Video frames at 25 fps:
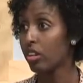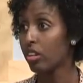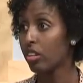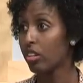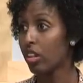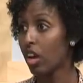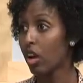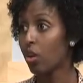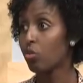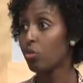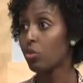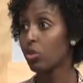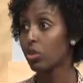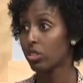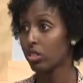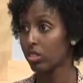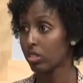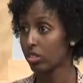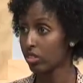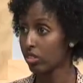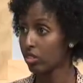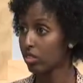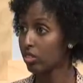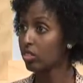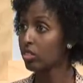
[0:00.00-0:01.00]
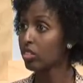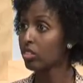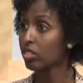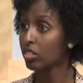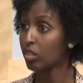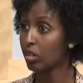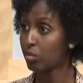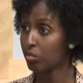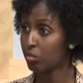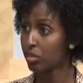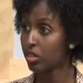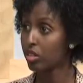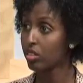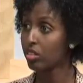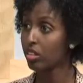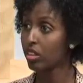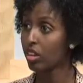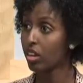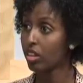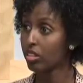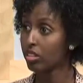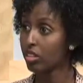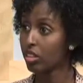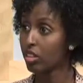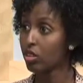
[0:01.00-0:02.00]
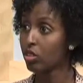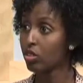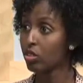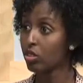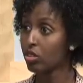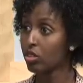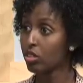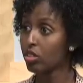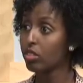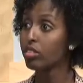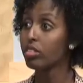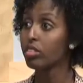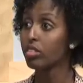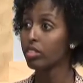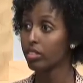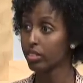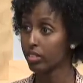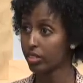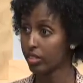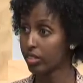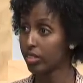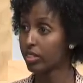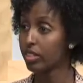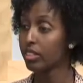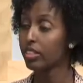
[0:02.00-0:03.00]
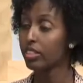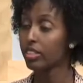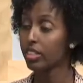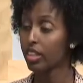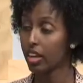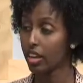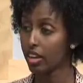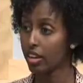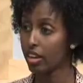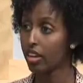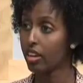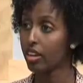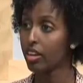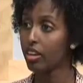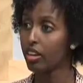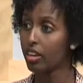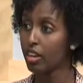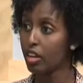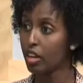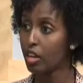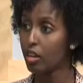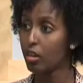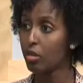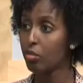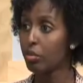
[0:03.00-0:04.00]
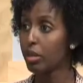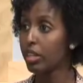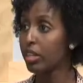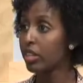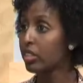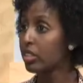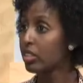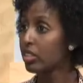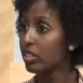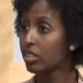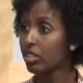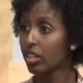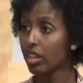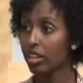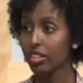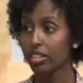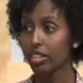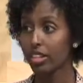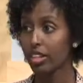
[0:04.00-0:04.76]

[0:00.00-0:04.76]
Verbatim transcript: that was something that they, Ex they expect that yeah, they prefer. But, but, it's not